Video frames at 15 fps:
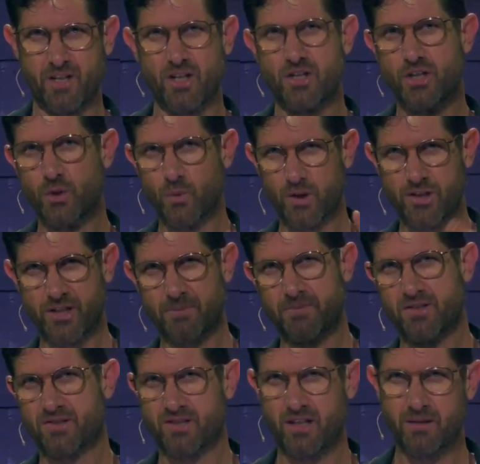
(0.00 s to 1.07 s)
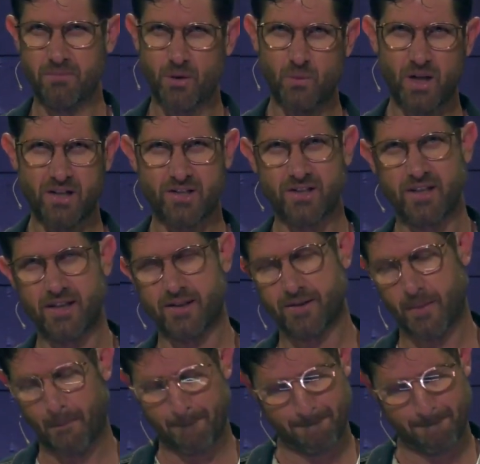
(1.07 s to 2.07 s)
You worship the sun, but watch this.